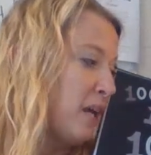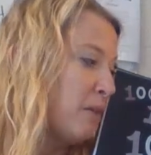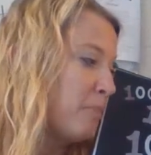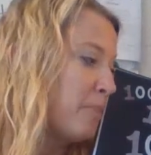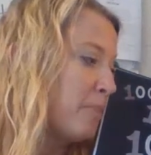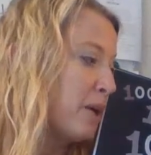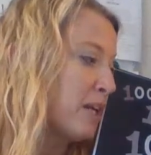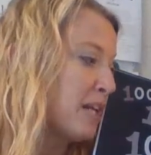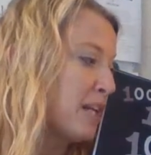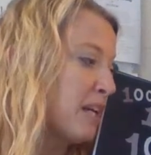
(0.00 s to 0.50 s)

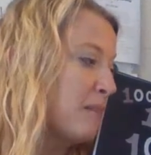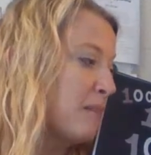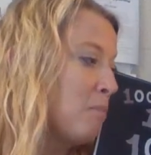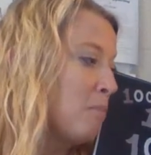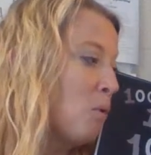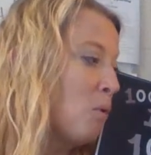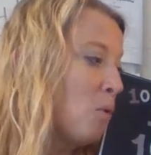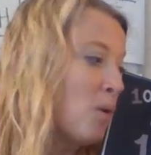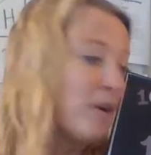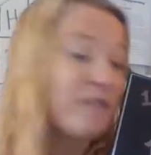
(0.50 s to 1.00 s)
bringing
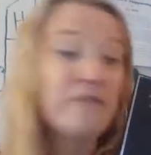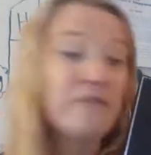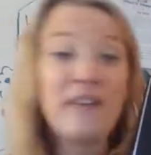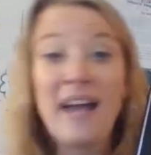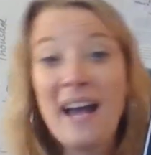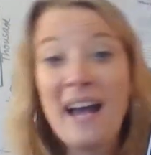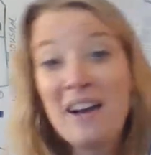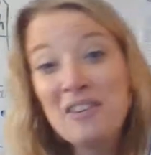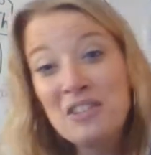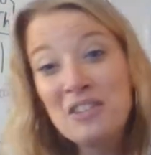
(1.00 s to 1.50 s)
more
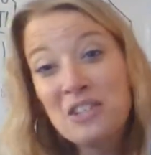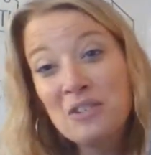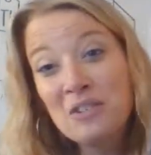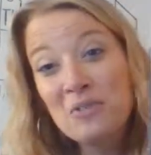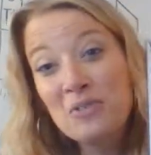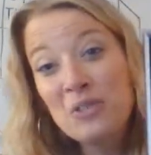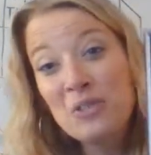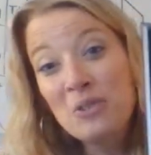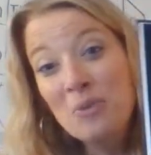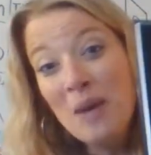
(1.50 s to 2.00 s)

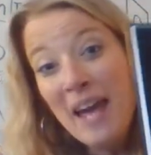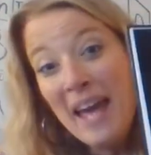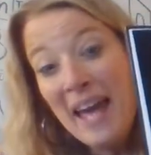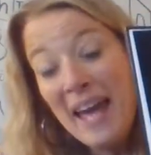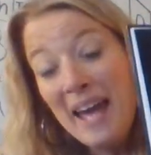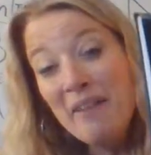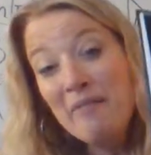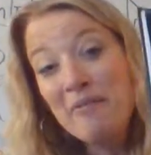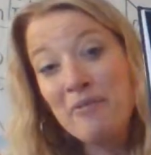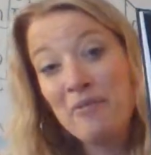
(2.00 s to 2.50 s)
value to
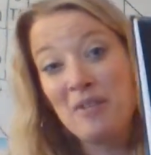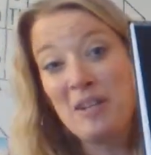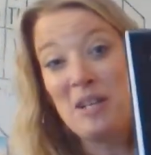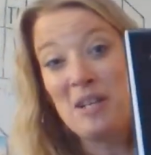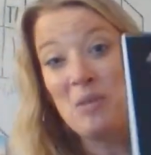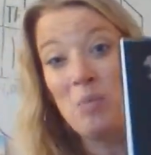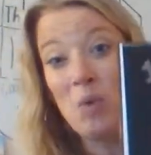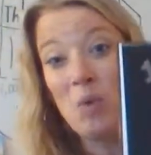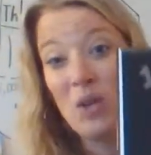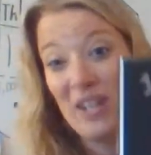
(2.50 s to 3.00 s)

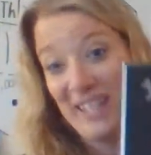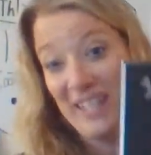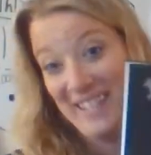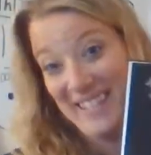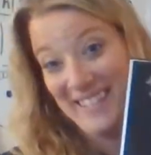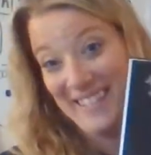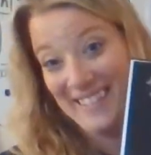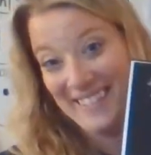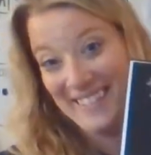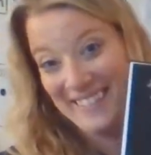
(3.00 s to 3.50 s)

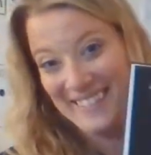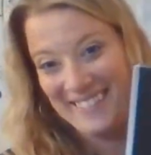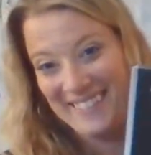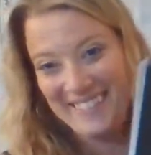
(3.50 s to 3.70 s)
everyone.